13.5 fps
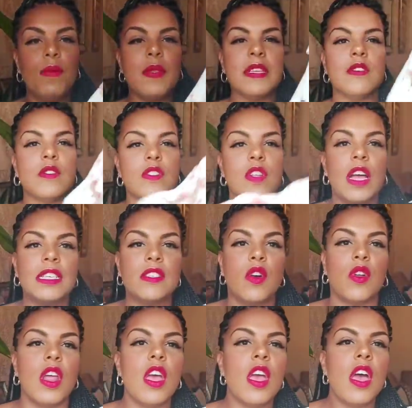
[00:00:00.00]
I hope this looks nice
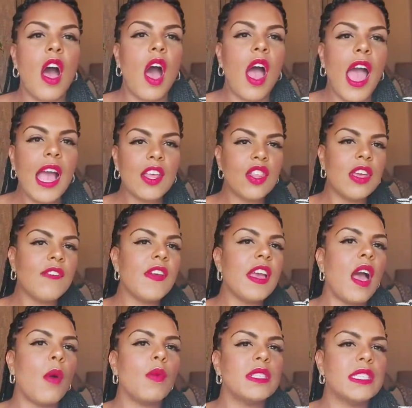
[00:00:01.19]
on. I actually
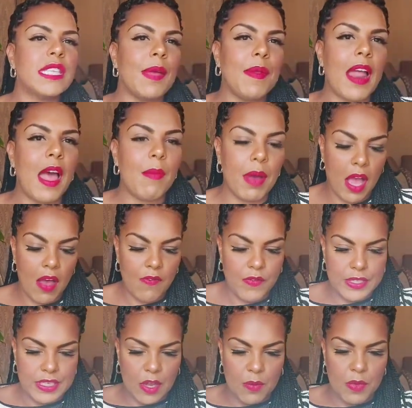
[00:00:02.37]
think I was stepping out of my
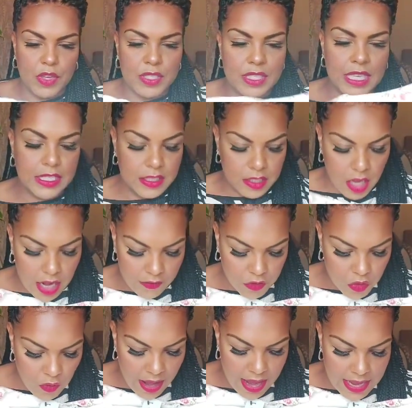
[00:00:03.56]
comfort zone, because this style
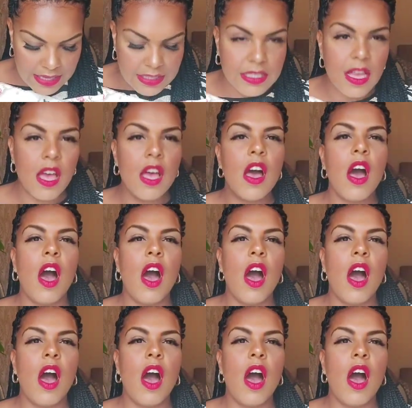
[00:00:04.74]
of dress